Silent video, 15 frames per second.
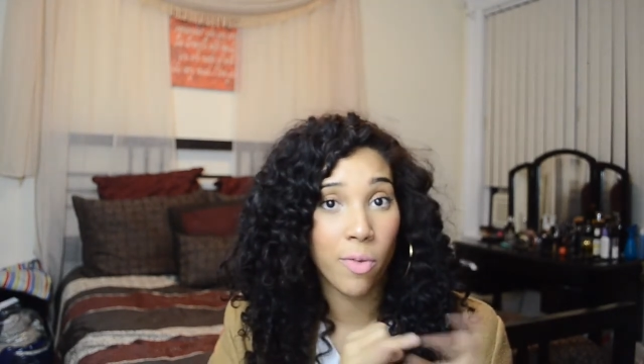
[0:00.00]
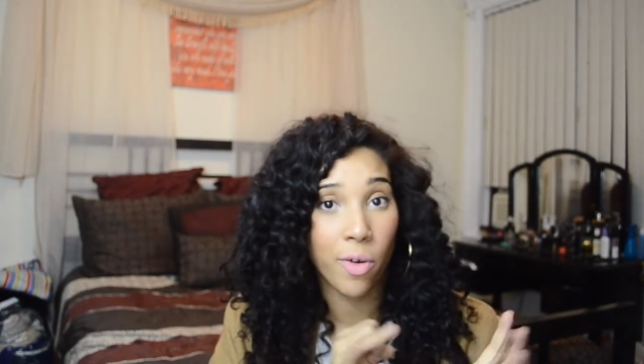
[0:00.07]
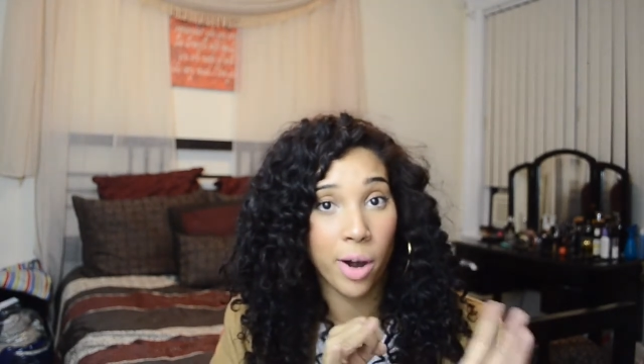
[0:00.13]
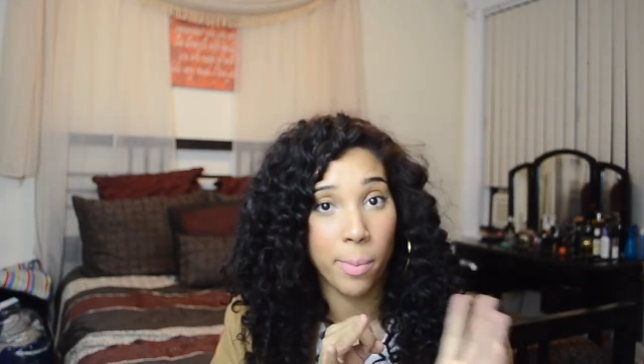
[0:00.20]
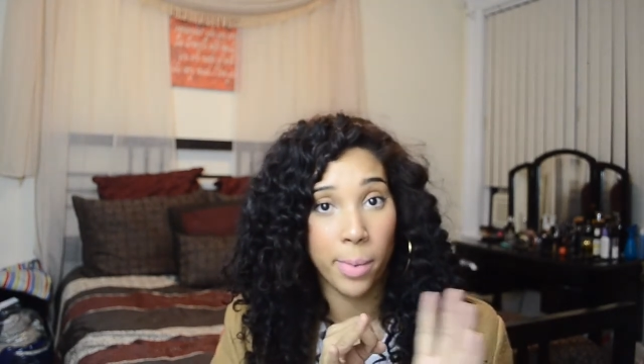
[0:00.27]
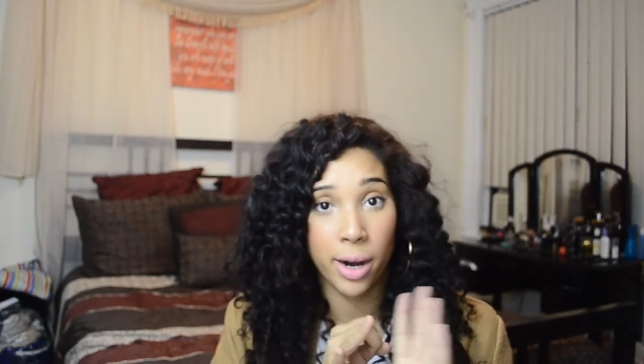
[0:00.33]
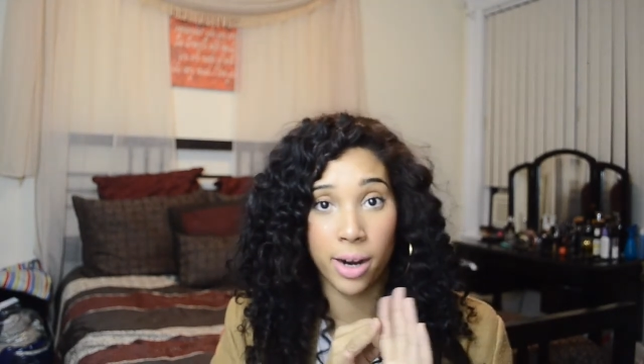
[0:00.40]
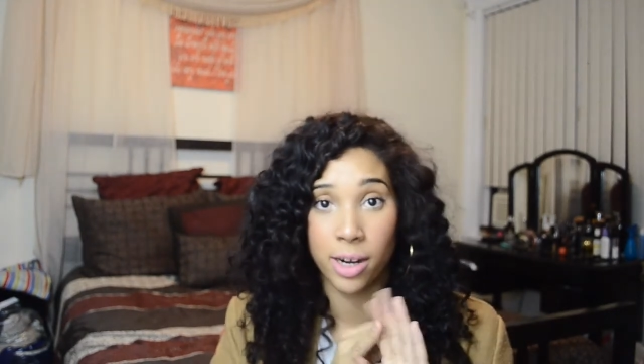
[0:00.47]
or
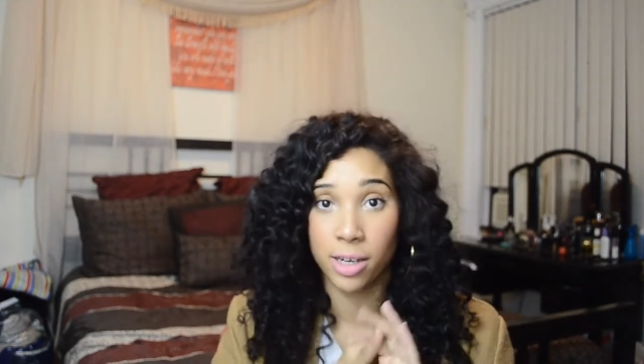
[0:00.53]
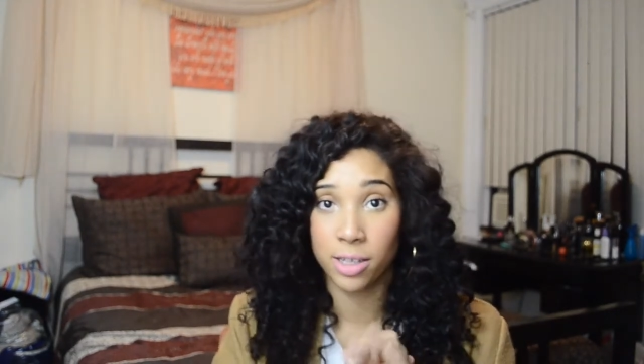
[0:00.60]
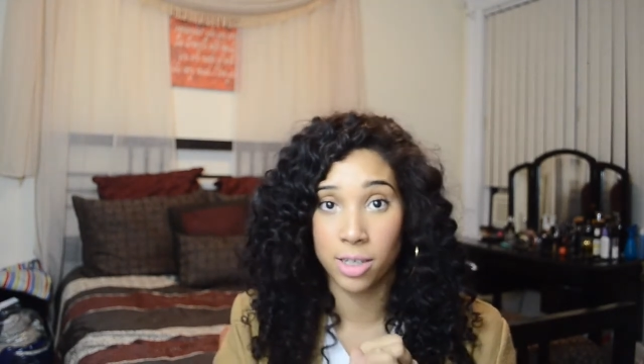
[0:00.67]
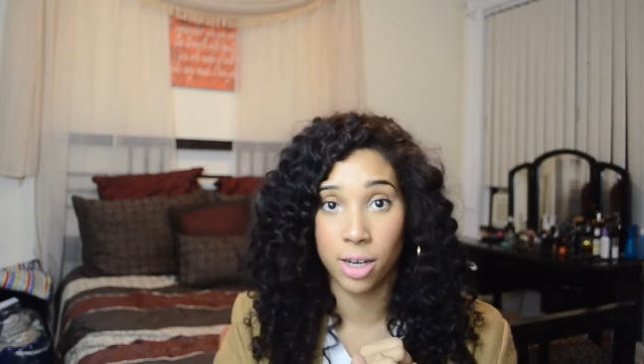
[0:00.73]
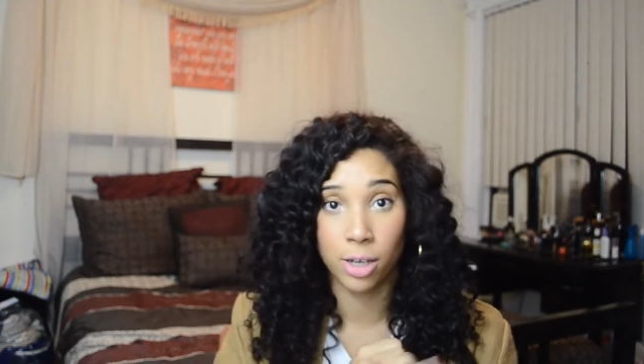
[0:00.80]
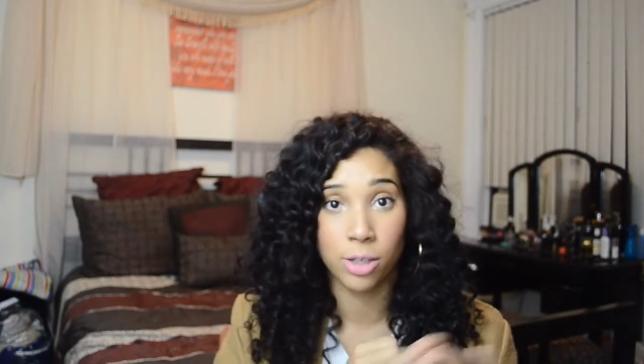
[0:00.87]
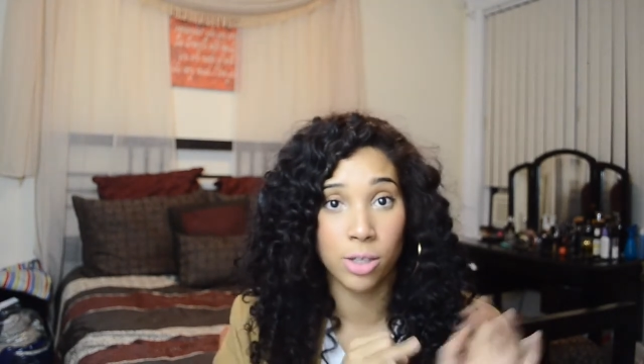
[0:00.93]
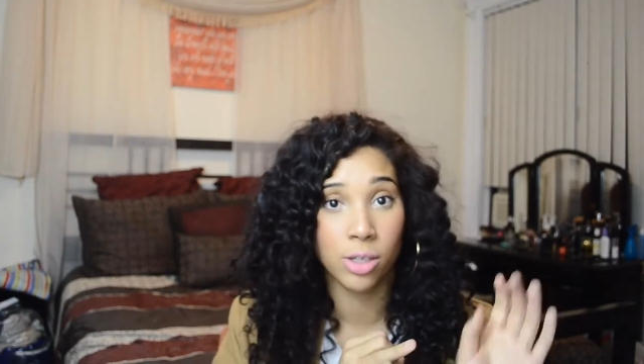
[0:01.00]
am I gonna
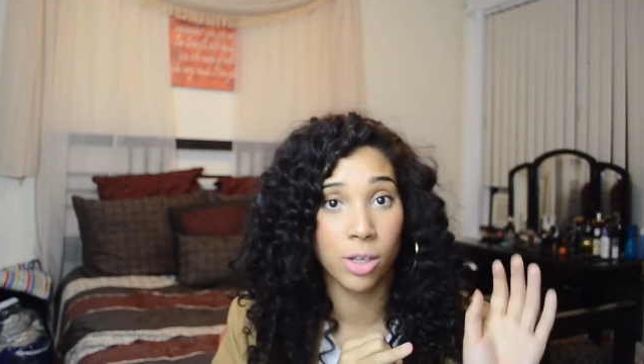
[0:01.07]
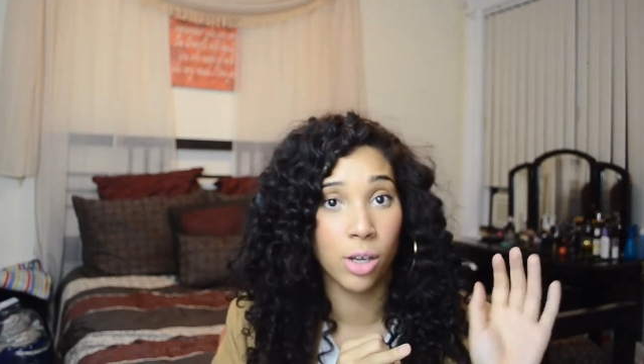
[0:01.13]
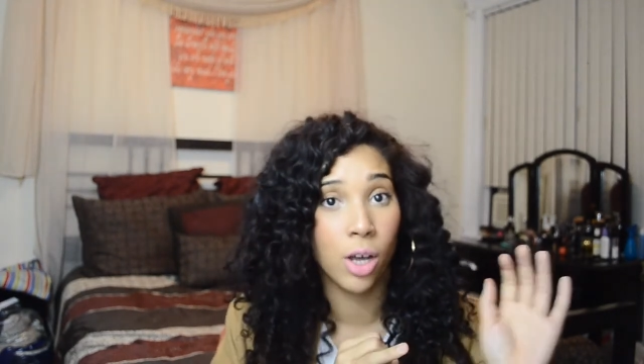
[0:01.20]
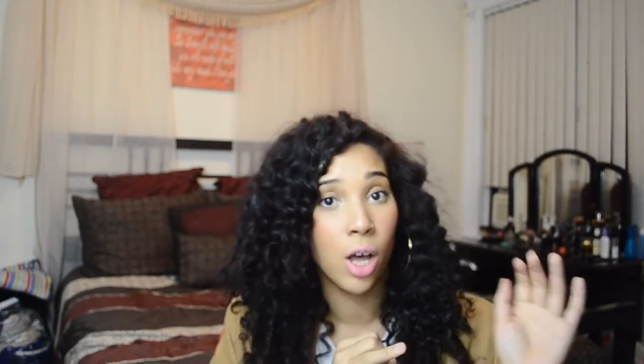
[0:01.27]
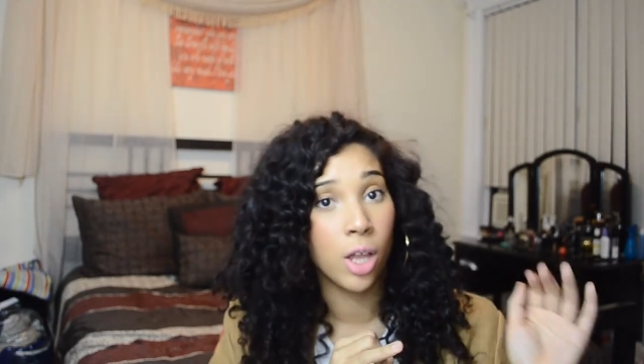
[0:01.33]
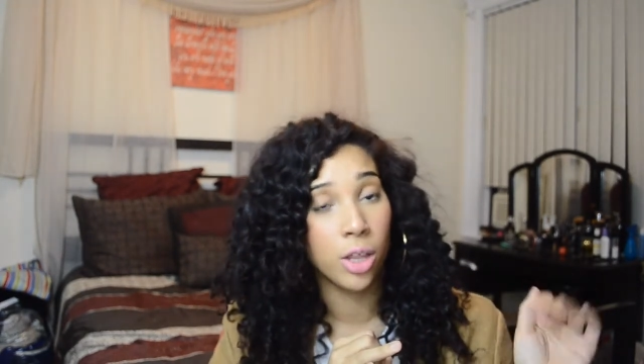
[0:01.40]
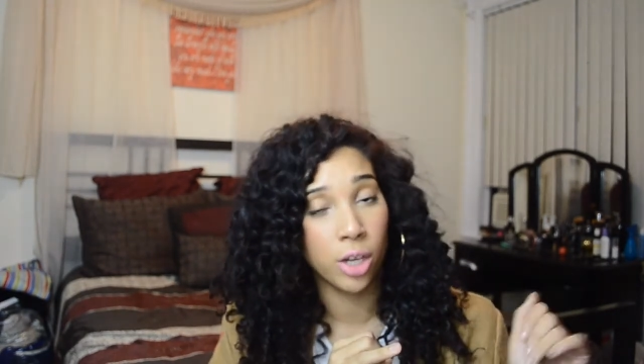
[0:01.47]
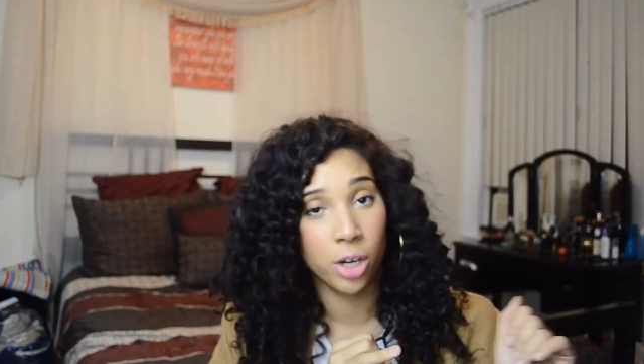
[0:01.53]
talk to
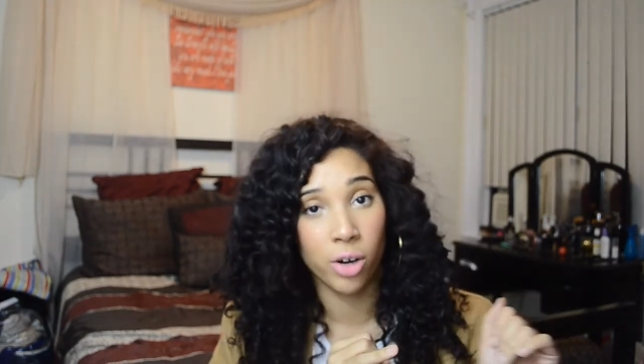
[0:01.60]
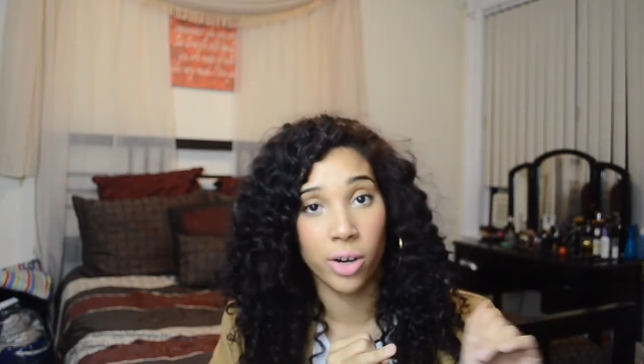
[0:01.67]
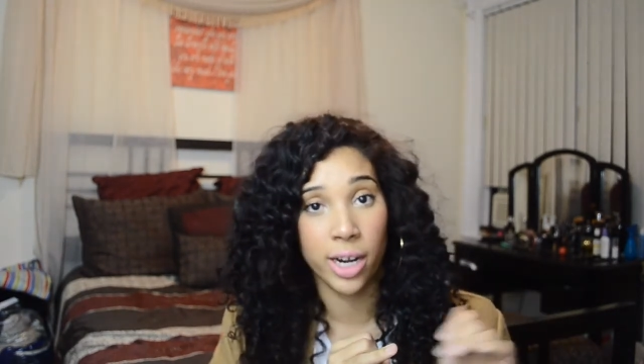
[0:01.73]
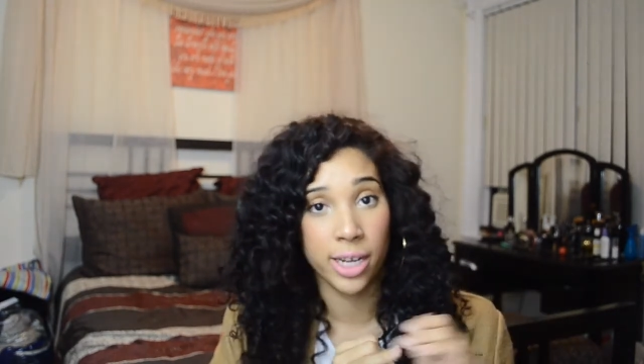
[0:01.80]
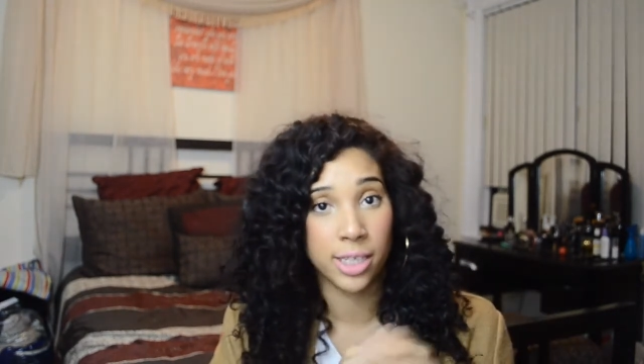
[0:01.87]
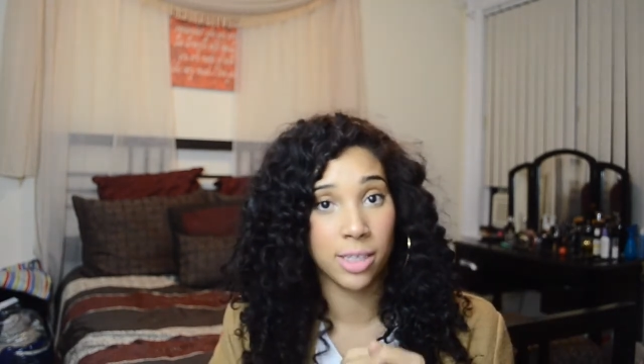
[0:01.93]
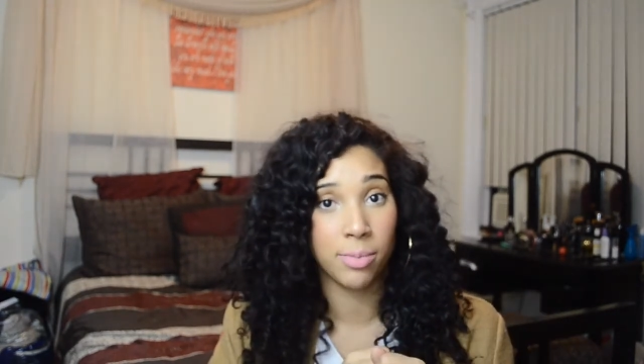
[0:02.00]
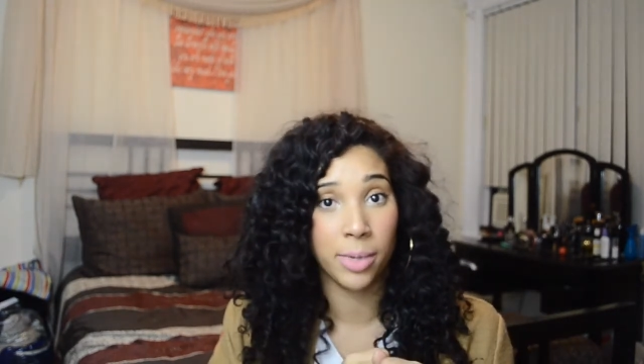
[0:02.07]
the girl
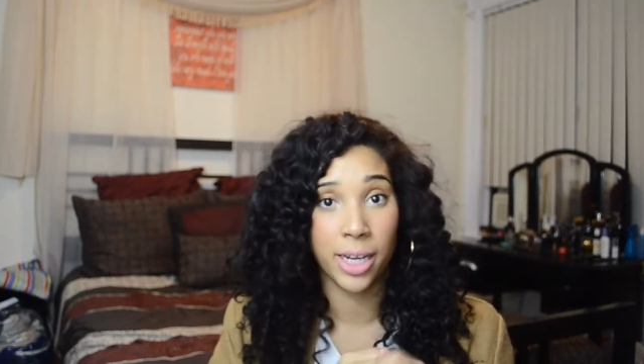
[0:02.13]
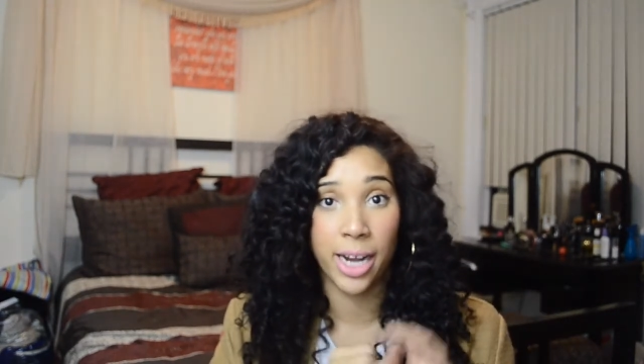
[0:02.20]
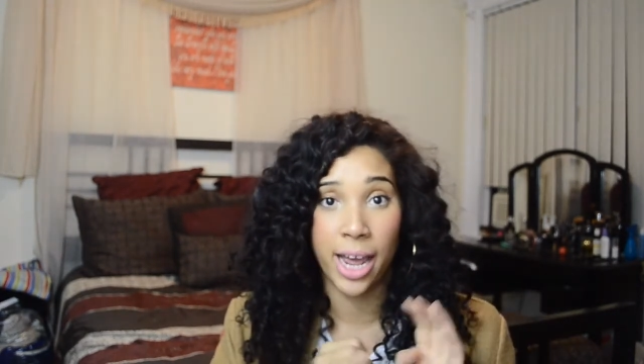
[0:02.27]
next to me and